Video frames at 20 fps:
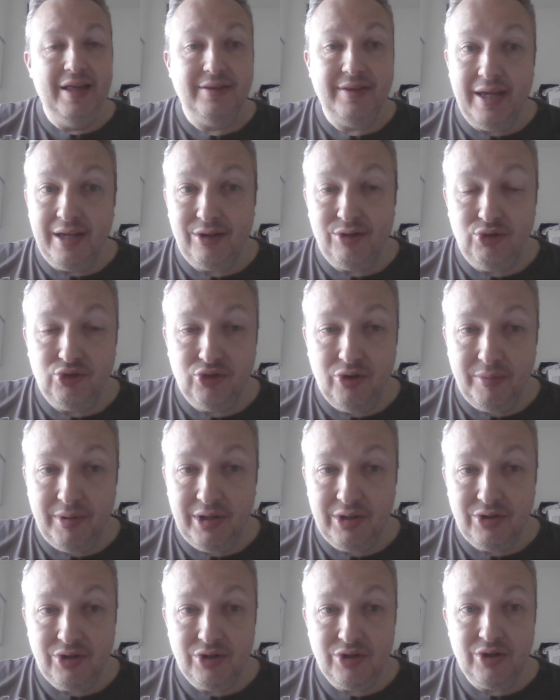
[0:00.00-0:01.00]
Thank you so
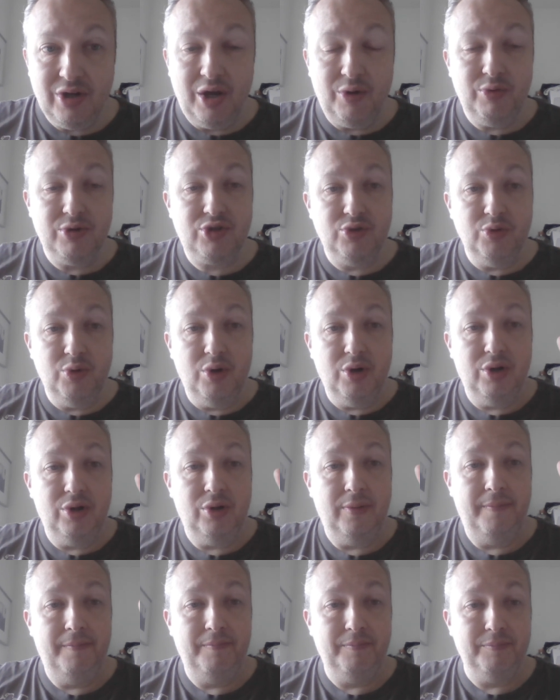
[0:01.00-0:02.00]
much. I wish you all
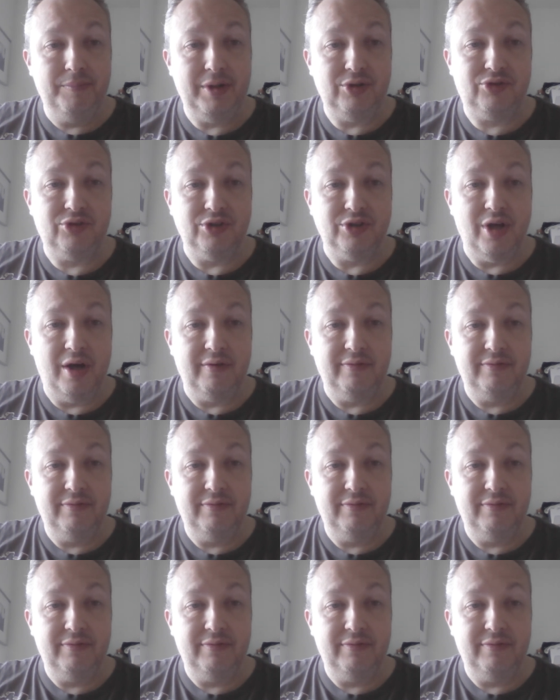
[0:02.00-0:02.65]
peace and love.